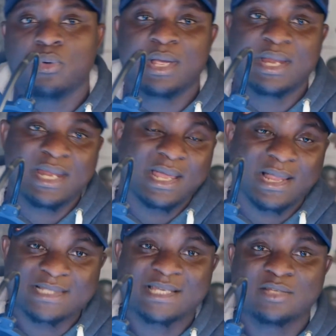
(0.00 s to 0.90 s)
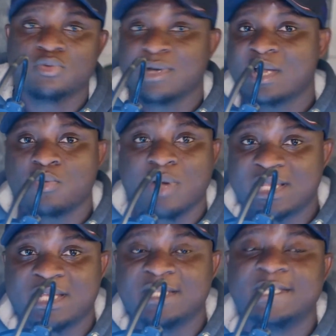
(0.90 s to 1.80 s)
en e ka se do e no
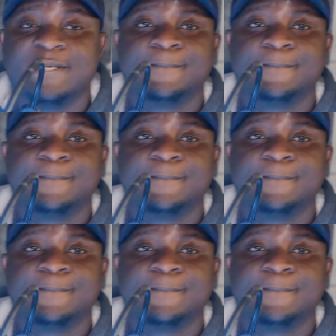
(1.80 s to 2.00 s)
anye ni ye